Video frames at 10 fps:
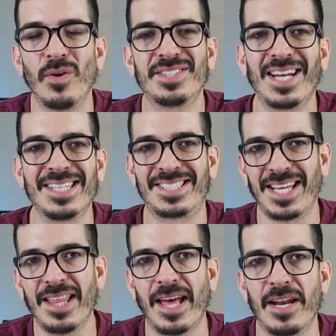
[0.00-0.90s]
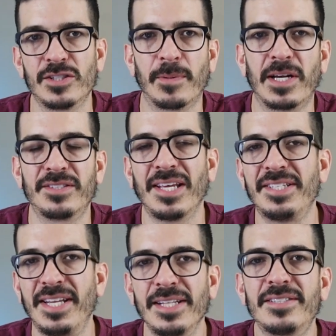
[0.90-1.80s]
The reason I say that is because they
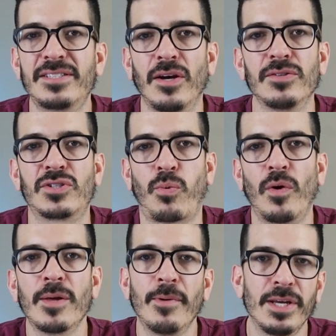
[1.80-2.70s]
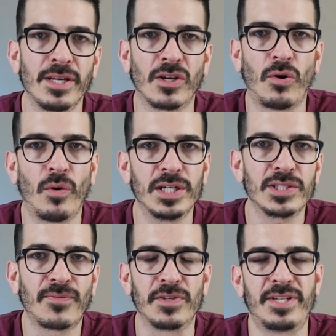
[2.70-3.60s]
did sell 20 million
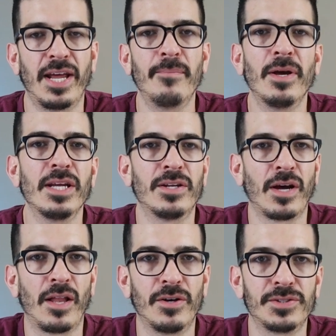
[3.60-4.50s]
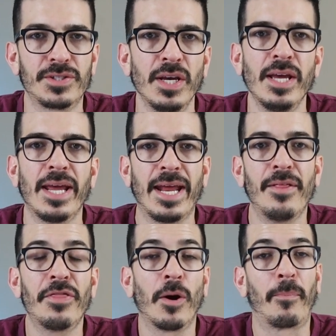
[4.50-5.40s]
coins for $10 million
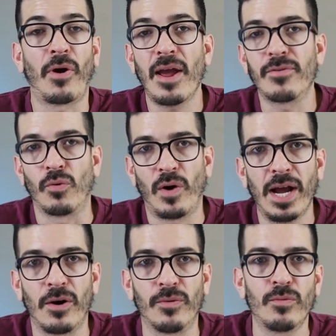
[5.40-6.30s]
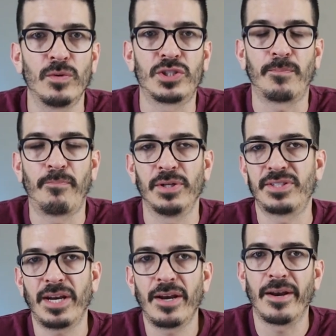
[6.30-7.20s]
in their private round, which
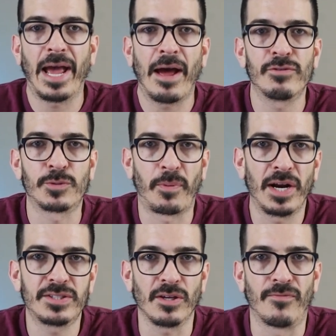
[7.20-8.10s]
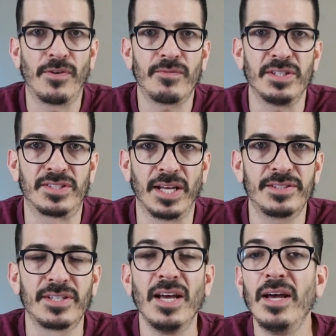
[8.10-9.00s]
puts it at an average price of 50
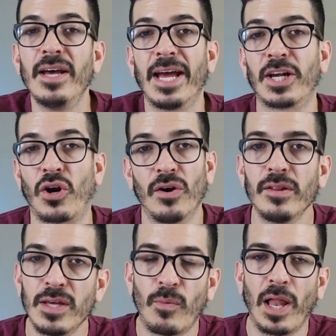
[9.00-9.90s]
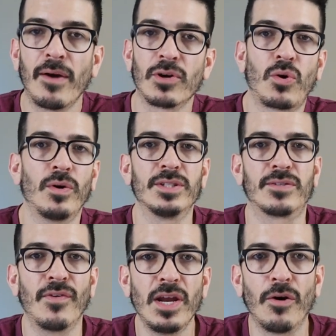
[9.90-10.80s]
cents. And currently, while I record
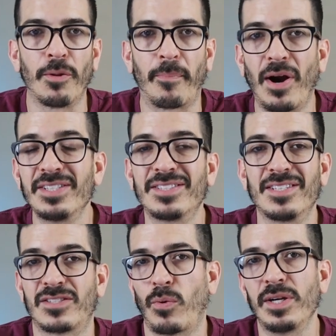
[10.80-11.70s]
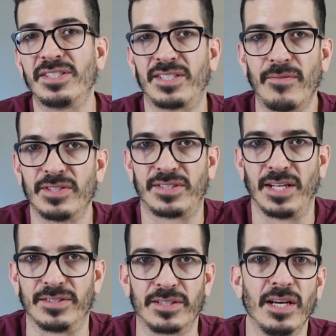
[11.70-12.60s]
this video, the price is at 27
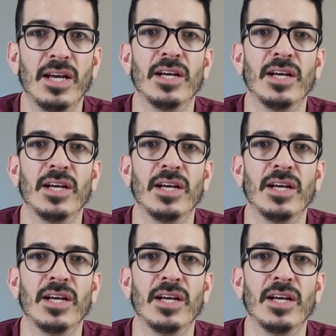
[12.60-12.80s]
cents.